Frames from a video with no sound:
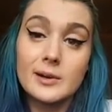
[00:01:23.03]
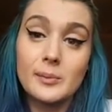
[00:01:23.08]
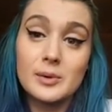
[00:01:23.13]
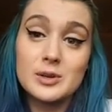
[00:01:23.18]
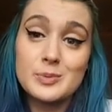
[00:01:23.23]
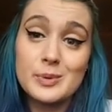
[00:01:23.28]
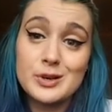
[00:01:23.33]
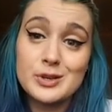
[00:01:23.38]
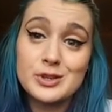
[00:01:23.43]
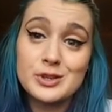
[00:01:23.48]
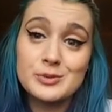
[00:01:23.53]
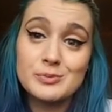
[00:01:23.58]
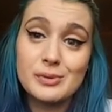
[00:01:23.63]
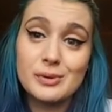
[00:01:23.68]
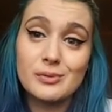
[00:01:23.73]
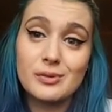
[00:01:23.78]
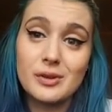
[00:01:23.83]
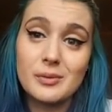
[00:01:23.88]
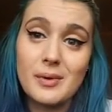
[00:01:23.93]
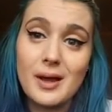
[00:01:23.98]
my depression's
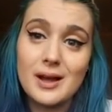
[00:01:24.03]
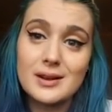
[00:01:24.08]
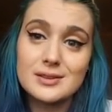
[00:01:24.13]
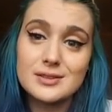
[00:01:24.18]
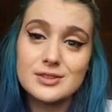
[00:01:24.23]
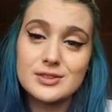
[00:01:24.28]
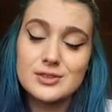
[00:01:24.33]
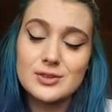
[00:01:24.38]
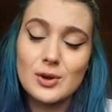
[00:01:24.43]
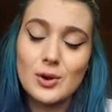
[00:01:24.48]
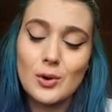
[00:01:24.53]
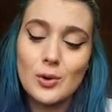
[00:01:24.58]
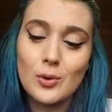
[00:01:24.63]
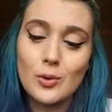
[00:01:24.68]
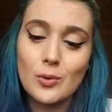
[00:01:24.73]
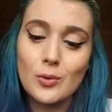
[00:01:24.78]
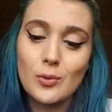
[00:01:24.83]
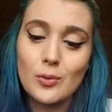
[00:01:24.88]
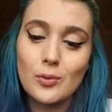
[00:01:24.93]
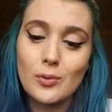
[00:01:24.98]
been really bad.
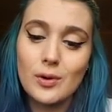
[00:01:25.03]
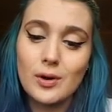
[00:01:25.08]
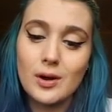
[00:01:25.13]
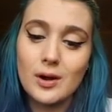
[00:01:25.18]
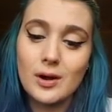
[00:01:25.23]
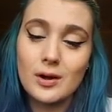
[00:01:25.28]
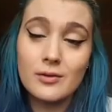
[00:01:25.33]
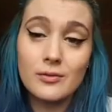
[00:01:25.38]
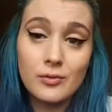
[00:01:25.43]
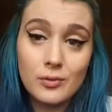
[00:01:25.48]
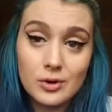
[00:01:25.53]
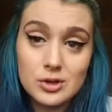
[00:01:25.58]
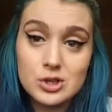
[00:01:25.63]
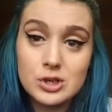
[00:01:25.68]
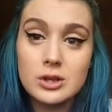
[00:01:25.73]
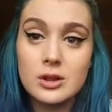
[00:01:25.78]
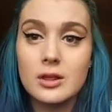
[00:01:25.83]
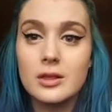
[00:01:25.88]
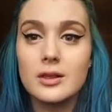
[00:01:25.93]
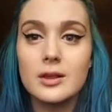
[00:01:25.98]
So
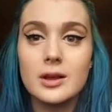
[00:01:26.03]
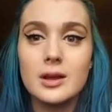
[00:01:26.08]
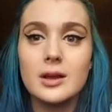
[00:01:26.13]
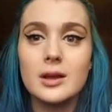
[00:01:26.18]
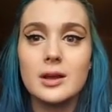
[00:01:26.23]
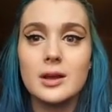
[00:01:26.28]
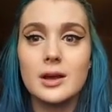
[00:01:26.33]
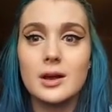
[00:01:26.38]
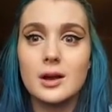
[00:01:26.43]
unfortunately,